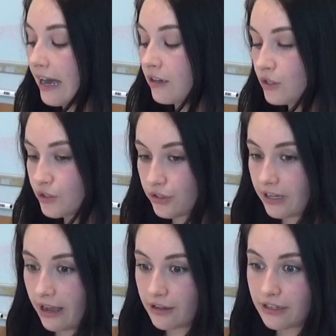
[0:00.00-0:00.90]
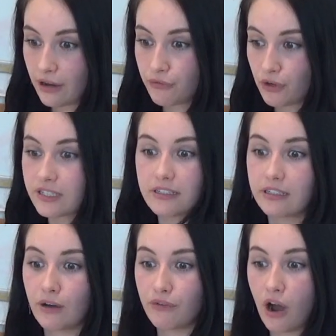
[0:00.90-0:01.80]
And also the
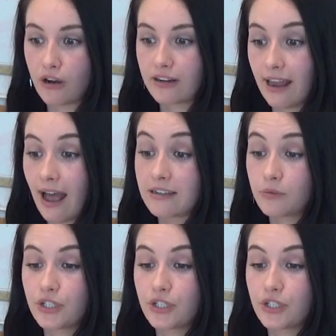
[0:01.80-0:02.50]
diversity of our class,